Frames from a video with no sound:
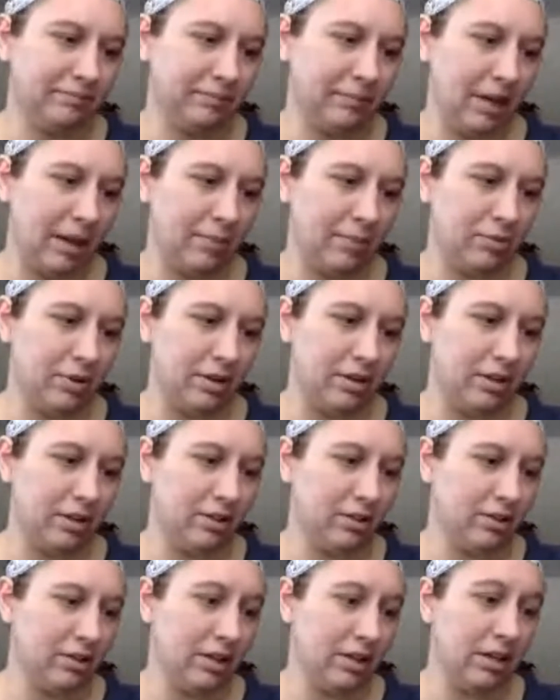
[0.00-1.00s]
I'm trying to look on
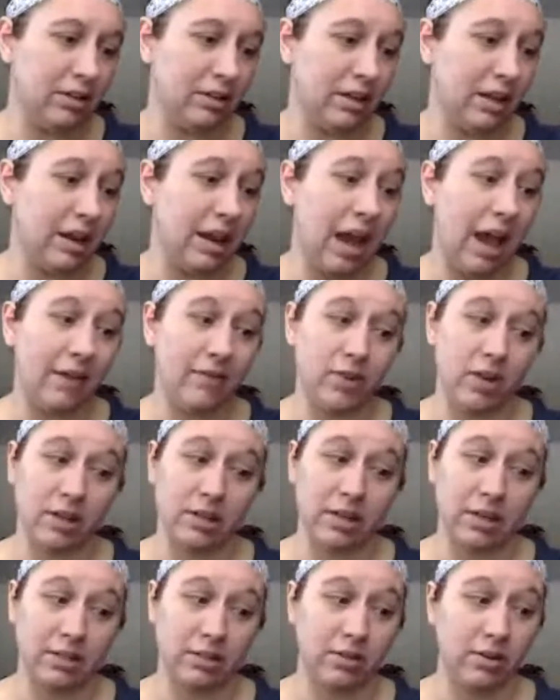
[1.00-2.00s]
here. They have not
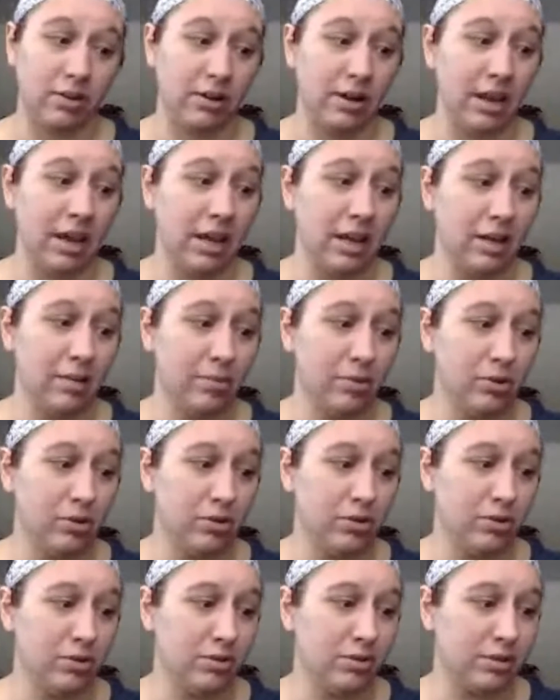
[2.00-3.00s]
tested on
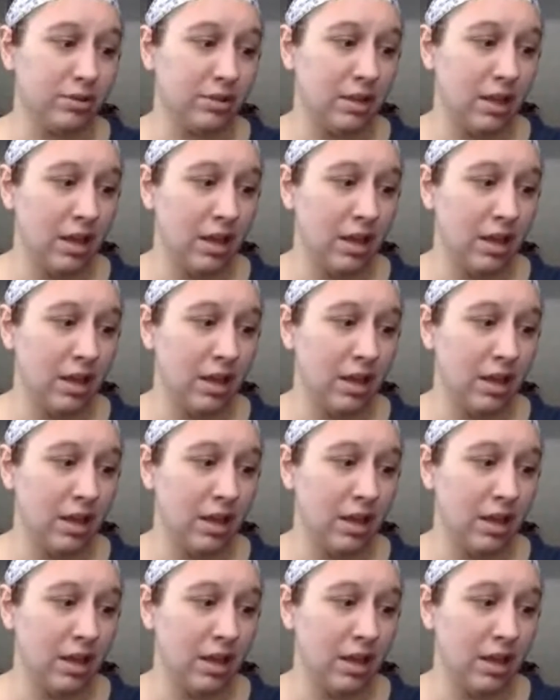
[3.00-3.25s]
animals.